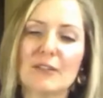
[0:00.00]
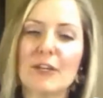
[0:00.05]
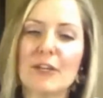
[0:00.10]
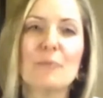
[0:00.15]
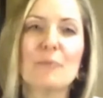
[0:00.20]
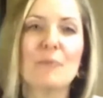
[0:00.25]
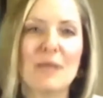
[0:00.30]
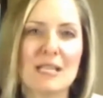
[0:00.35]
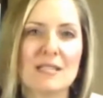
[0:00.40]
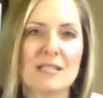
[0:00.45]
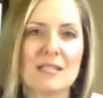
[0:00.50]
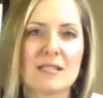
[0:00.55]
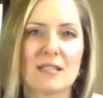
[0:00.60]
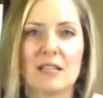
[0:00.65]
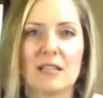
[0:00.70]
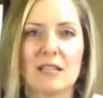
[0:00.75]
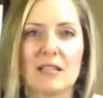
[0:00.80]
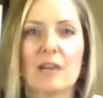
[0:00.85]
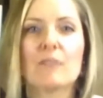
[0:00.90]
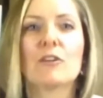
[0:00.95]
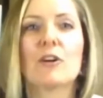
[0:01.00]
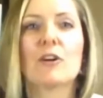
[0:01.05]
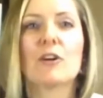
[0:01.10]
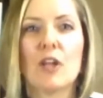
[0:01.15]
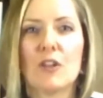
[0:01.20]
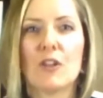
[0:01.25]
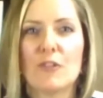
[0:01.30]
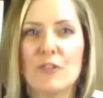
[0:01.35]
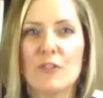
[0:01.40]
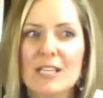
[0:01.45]
a very basic
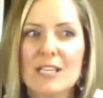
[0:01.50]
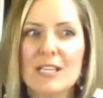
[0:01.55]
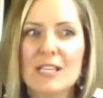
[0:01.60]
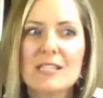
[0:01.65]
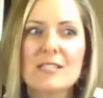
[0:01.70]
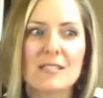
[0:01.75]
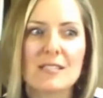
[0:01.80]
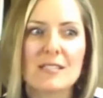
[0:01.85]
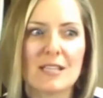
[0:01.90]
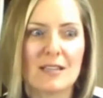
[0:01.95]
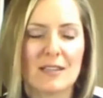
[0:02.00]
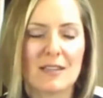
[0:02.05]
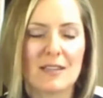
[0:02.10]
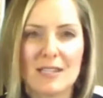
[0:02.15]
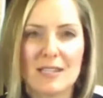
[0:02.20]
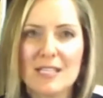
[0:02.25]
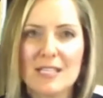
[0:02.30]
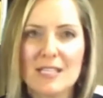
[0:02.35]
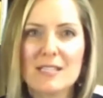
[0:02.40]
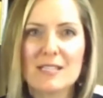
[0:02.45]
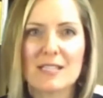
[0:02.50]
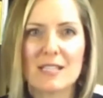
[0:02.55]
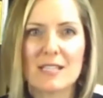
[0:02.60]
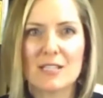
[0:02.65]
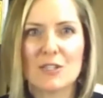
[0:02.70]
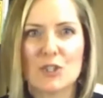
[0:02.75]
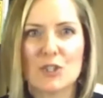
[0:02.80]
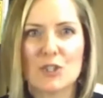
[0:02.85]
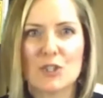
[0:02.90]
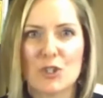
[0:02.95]
level, this
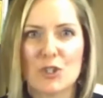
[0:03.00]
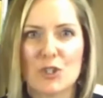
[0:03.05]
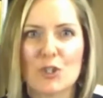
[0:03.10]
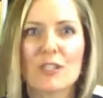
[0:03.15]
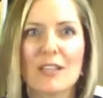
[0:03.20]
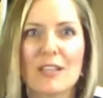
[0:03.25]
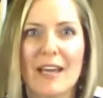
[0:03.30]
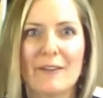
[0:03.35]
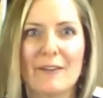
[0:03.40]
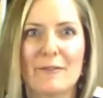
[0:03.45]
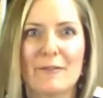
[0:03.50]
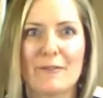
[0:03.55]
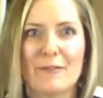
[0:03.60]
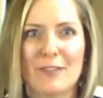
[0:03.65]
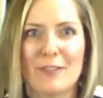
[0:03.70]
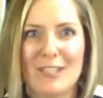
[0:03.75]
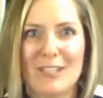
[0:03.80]
is your life.